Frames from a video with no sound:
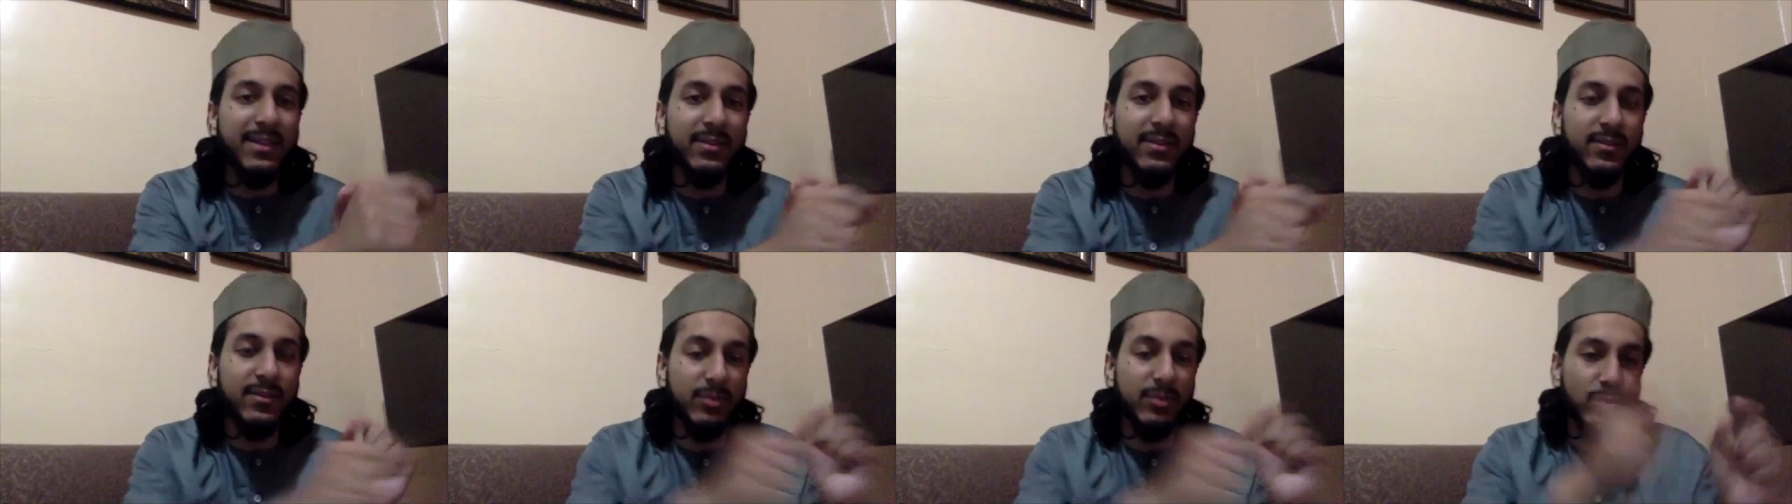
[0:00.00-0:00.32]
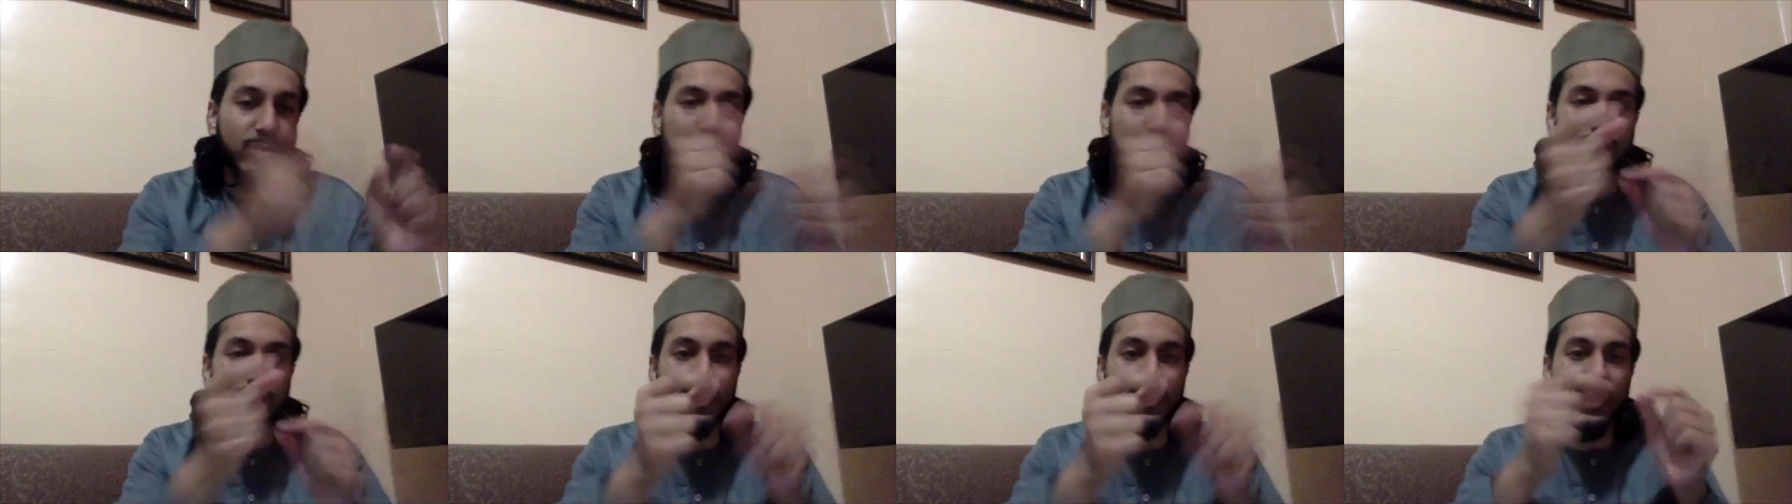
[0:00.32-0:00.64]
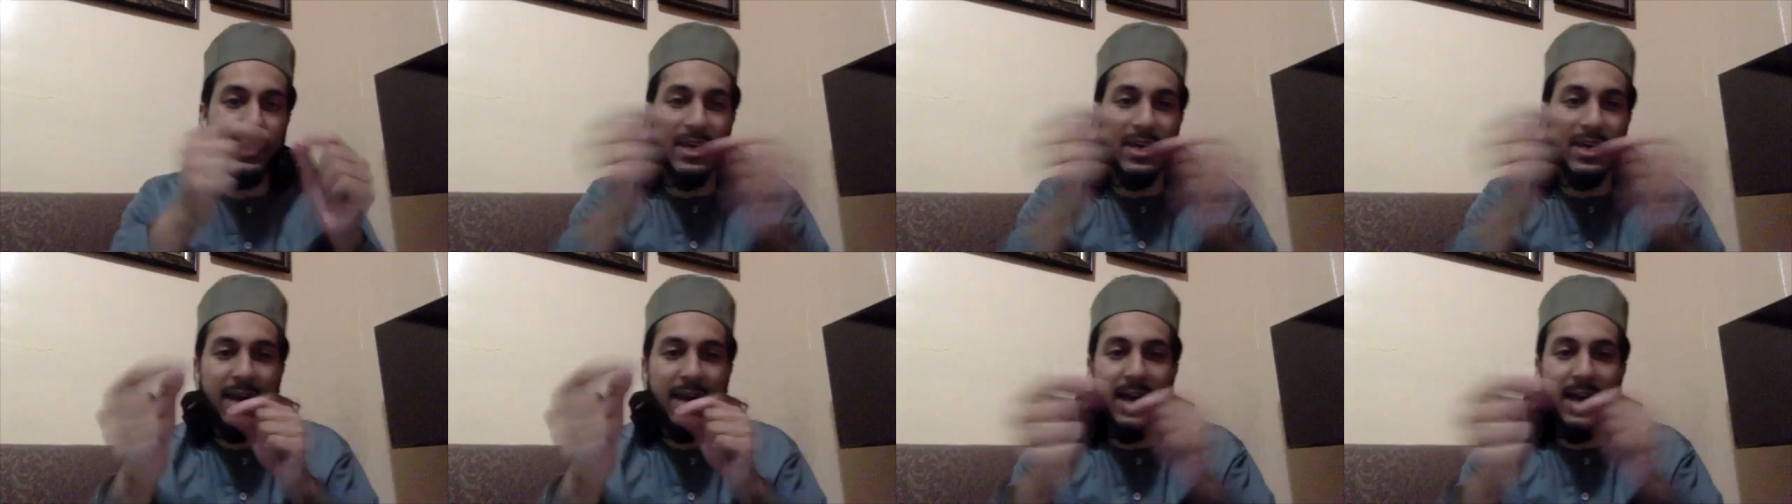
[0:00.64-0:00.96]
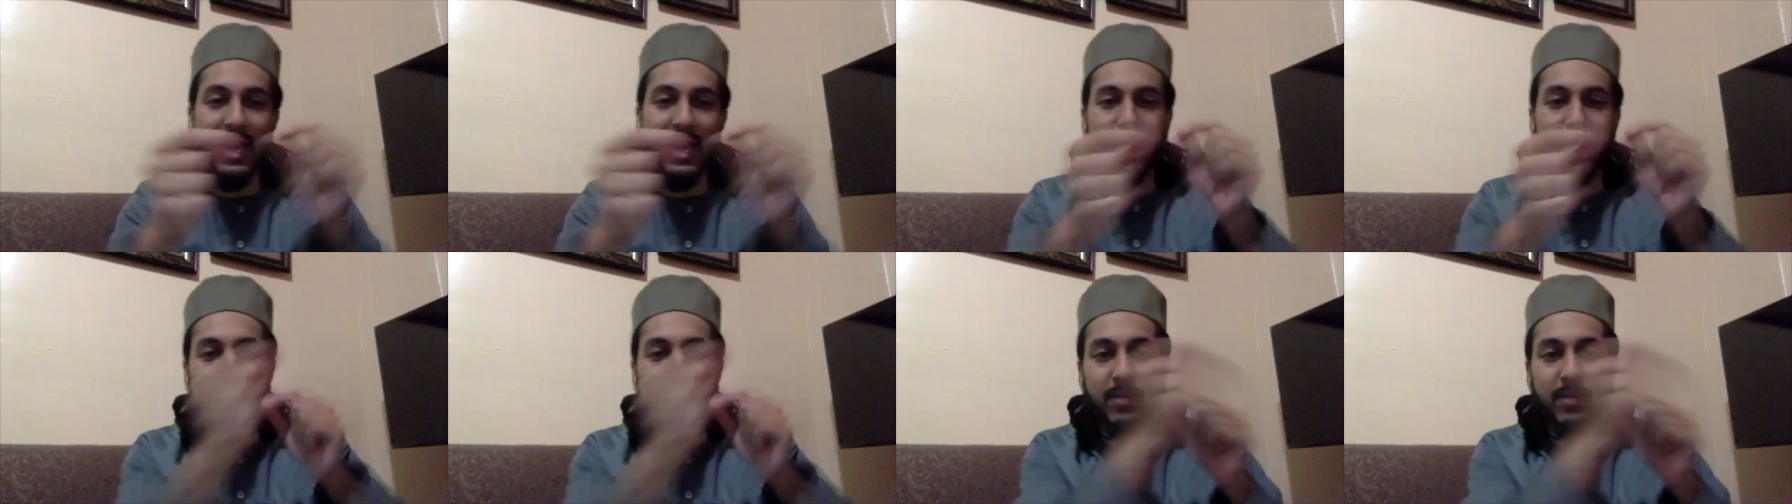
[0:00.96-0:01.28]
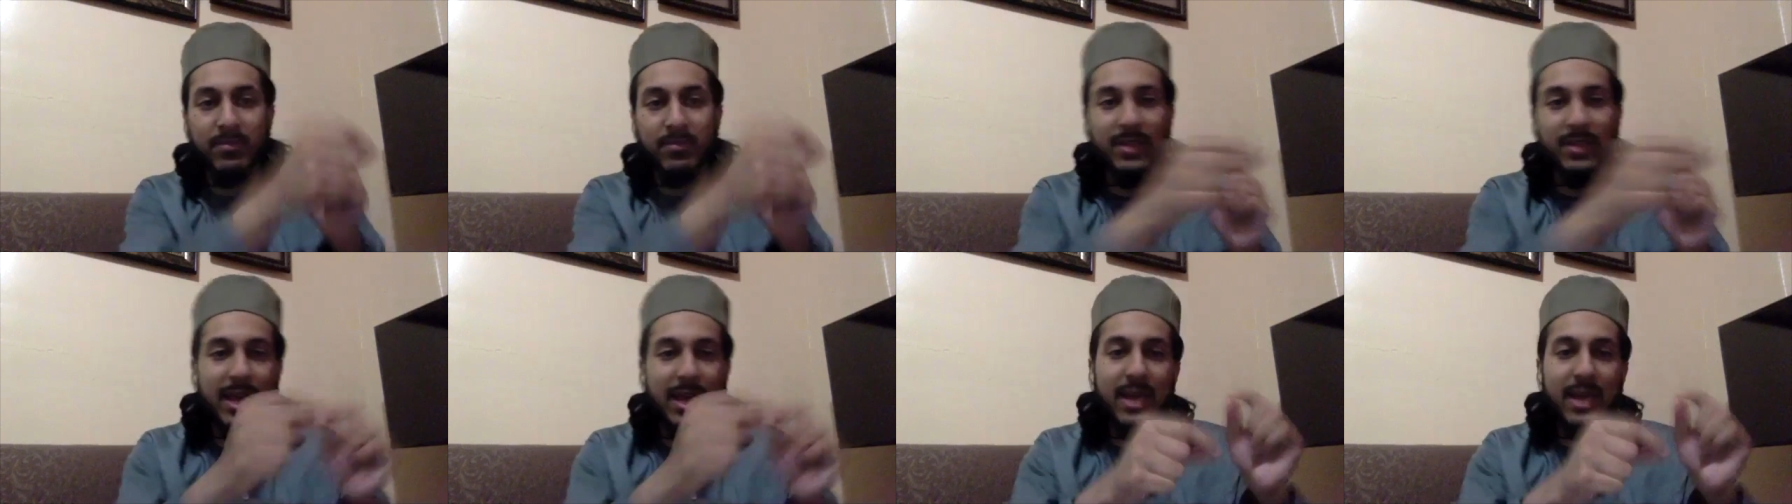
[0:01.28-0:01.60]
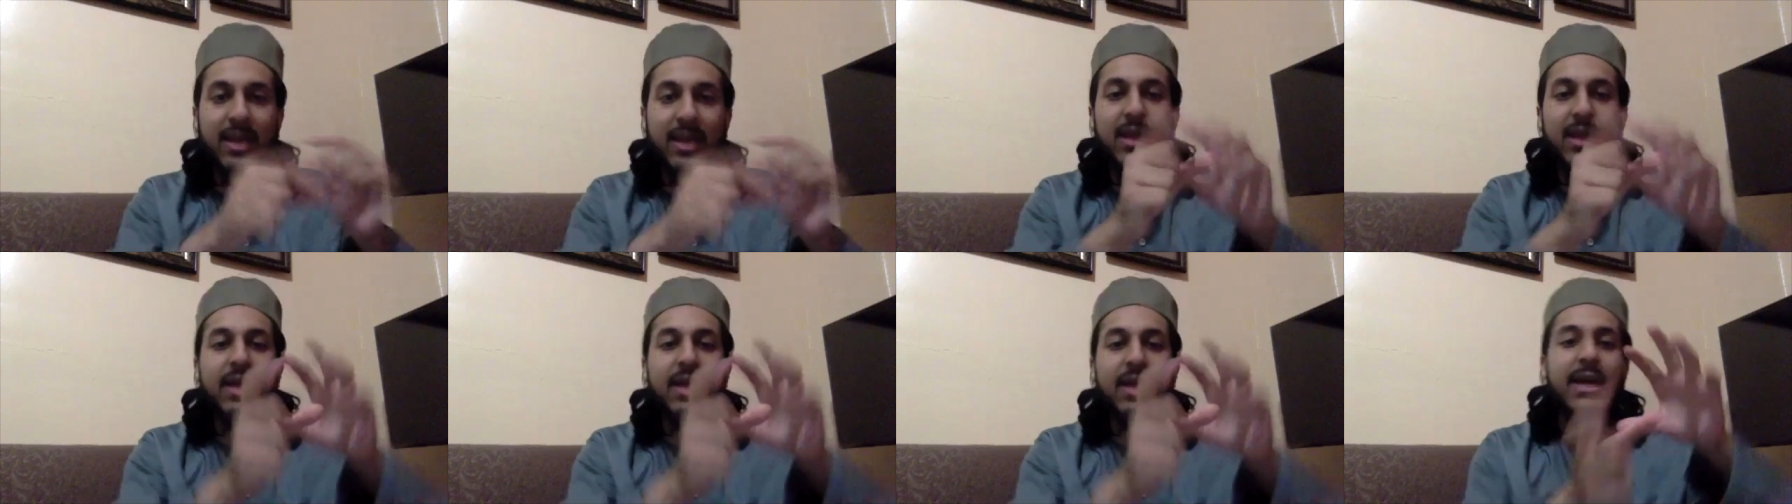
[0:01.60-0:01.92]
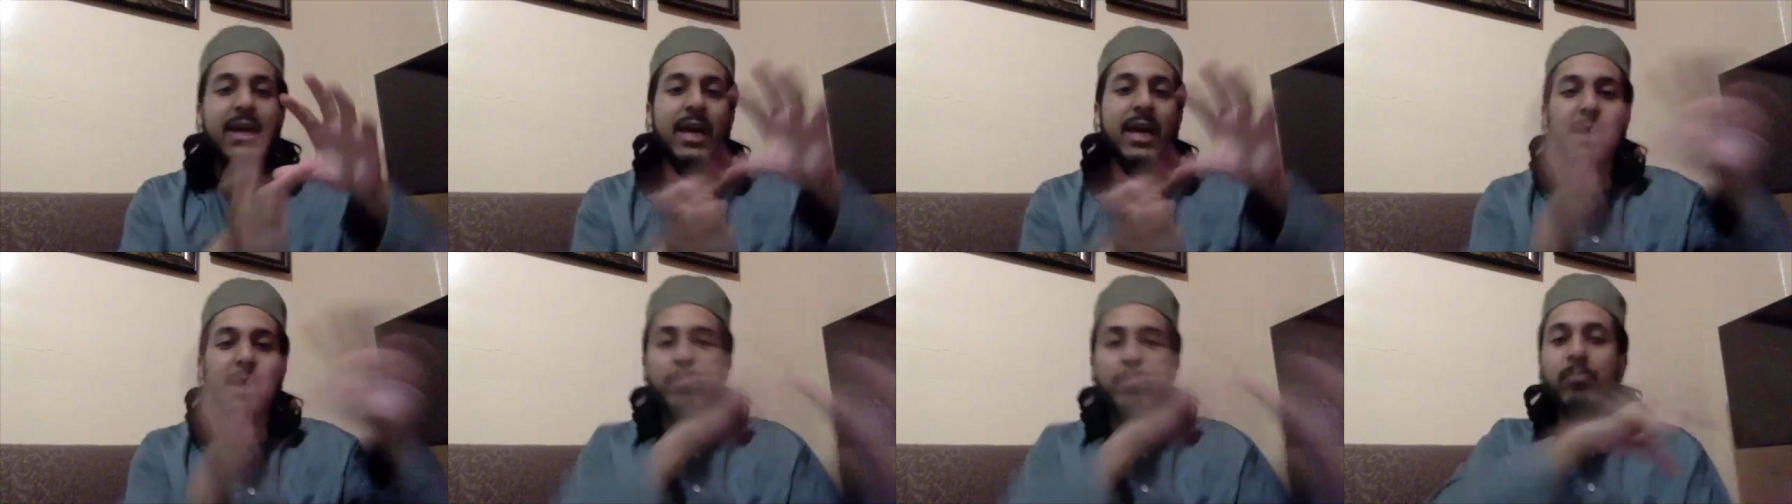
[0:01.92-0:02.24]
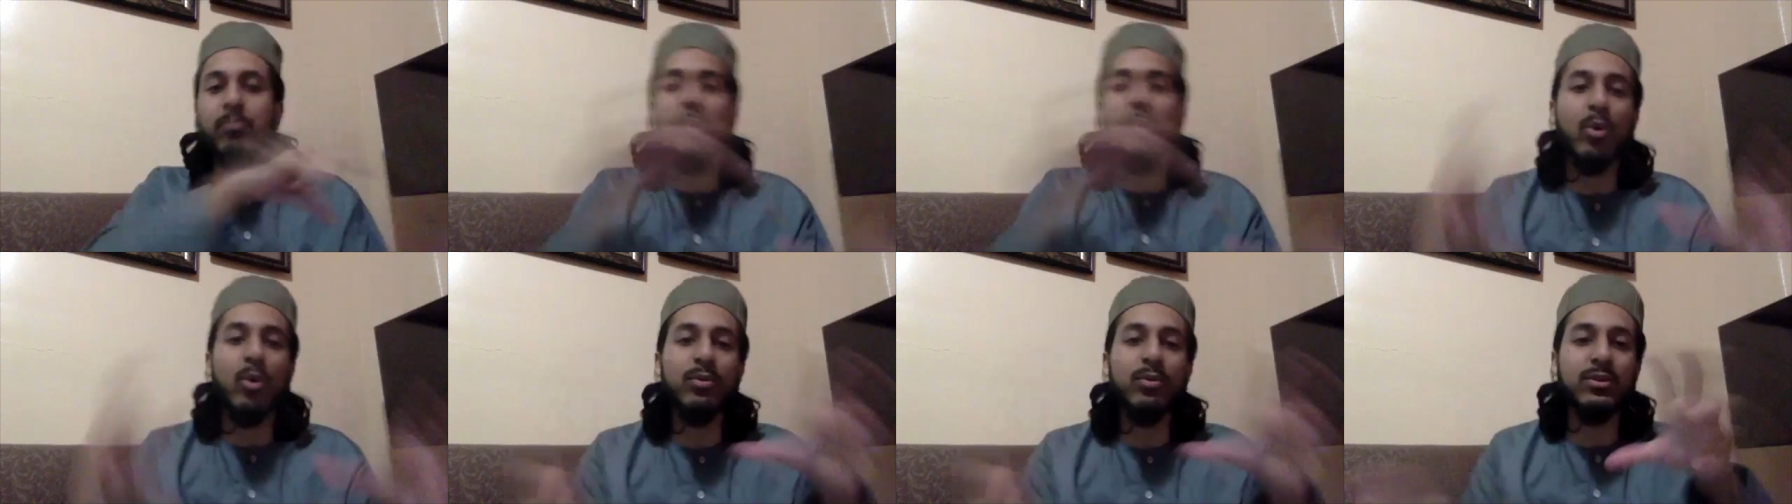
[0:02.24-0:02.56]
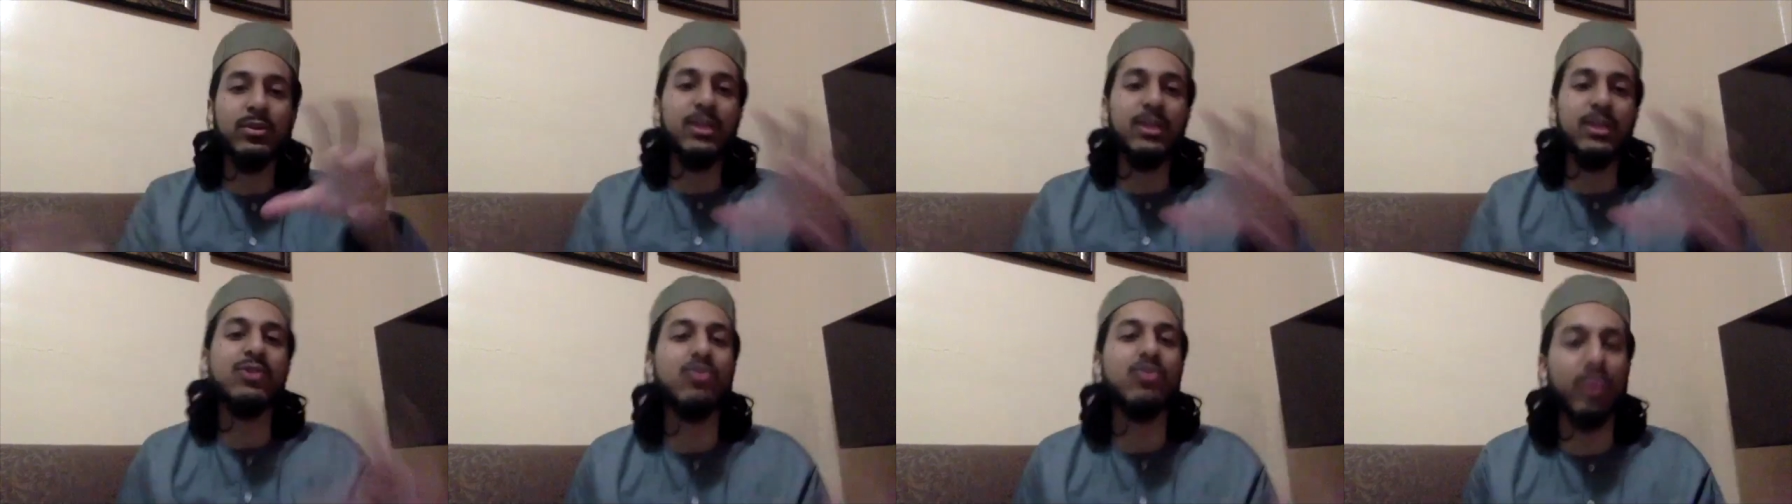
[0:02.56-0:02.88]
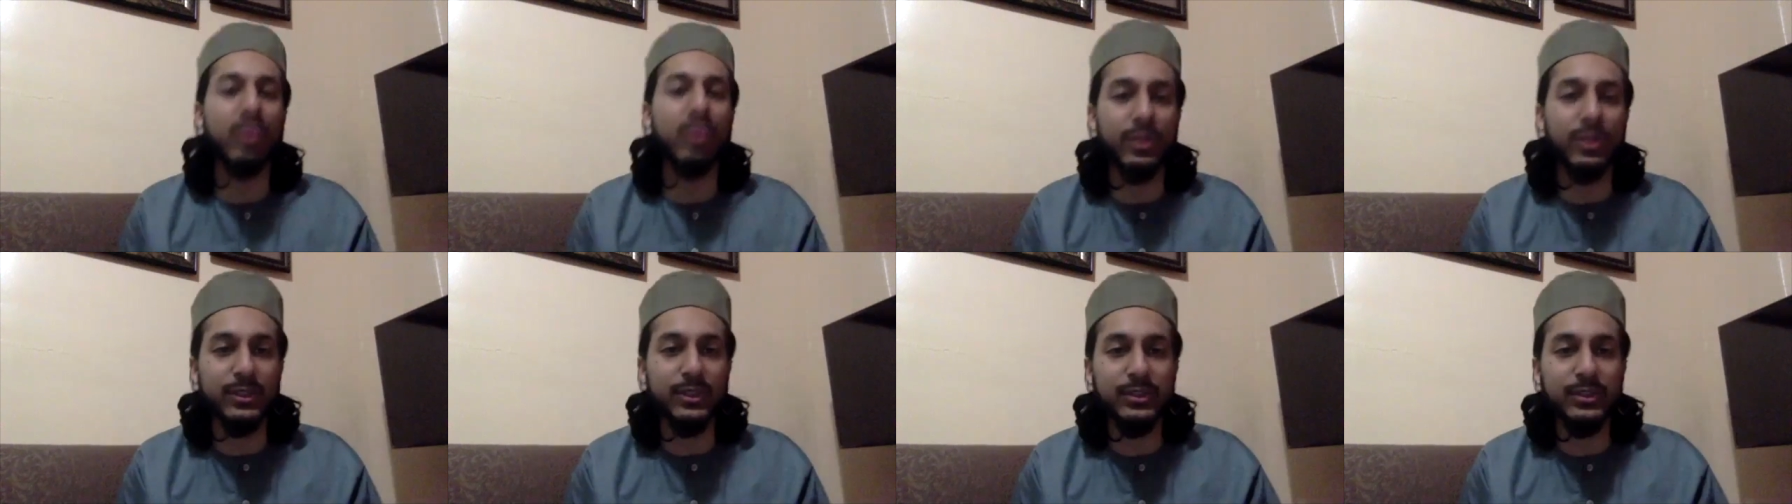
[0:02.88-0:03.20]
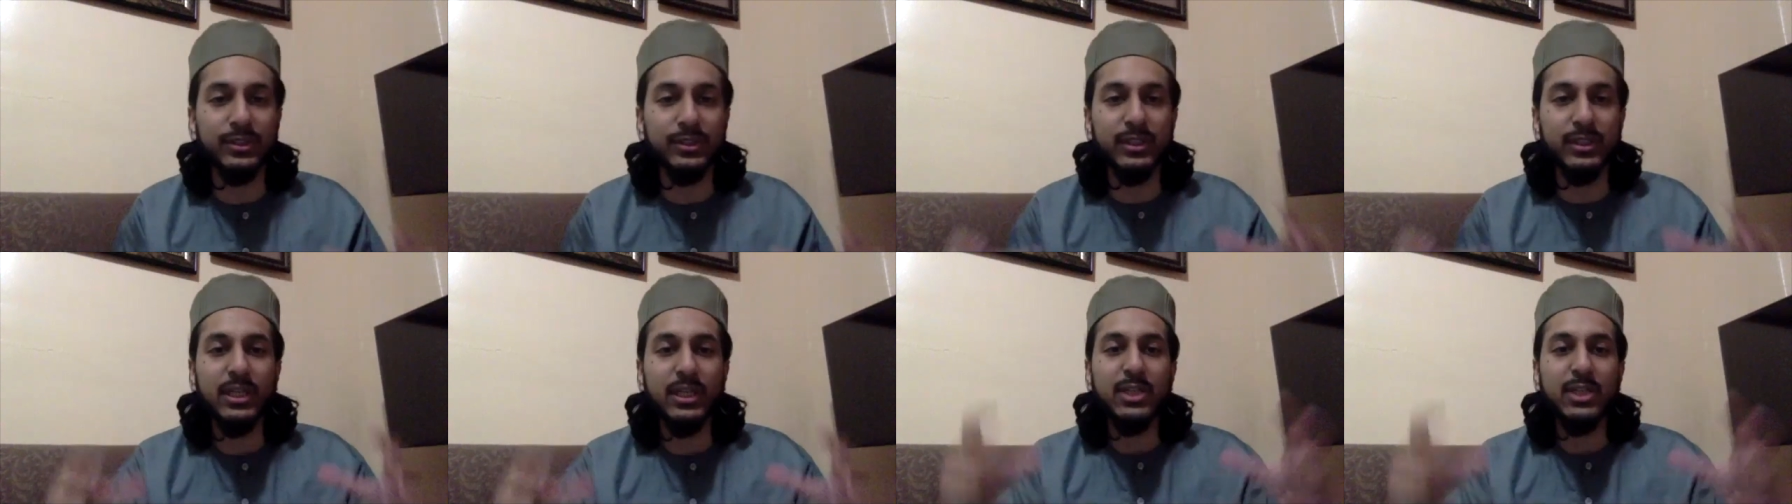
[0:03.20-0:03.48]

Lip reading: So you see ha, meem, dal in both these words.